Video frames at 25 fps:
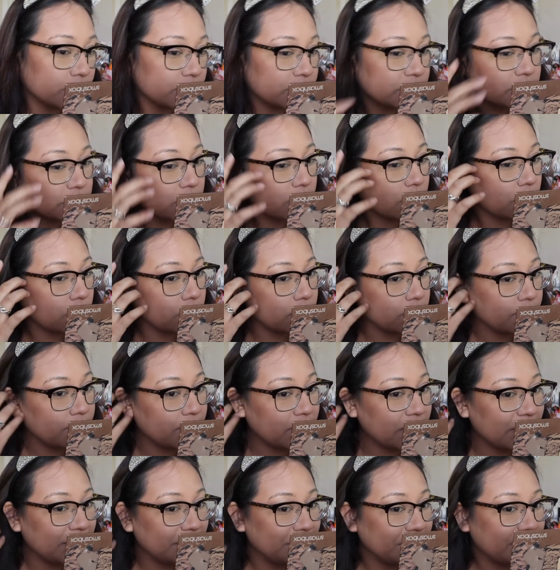So
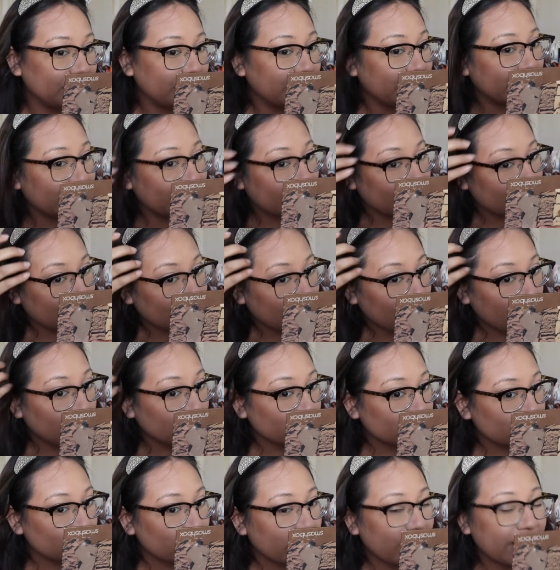maybe
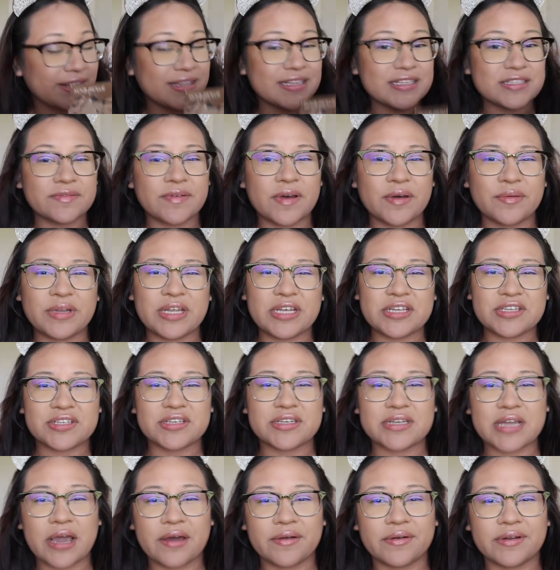I'll try this
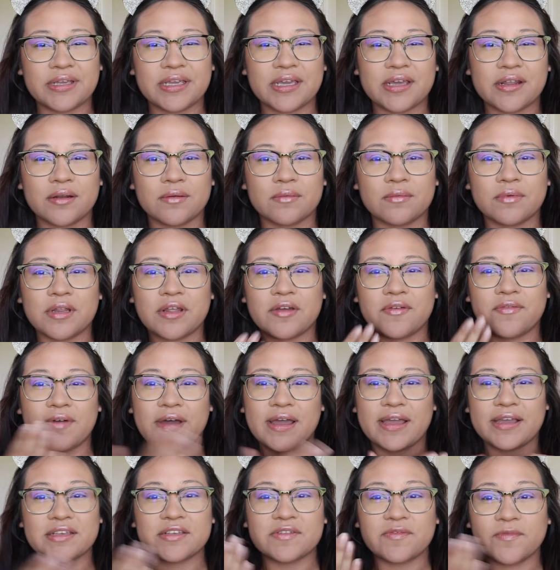foundation out again if
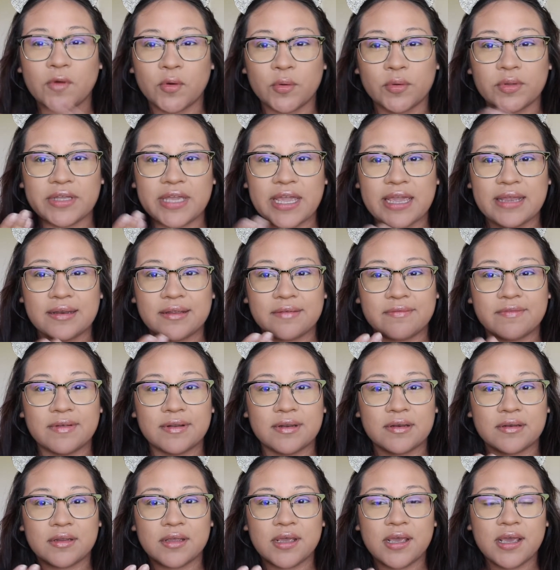I exfoliate
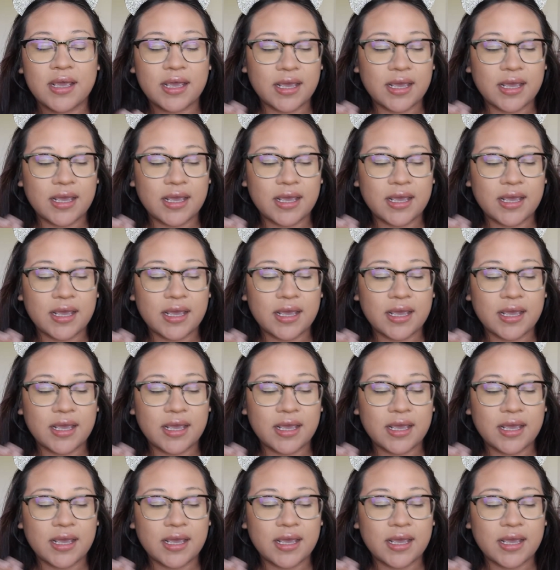even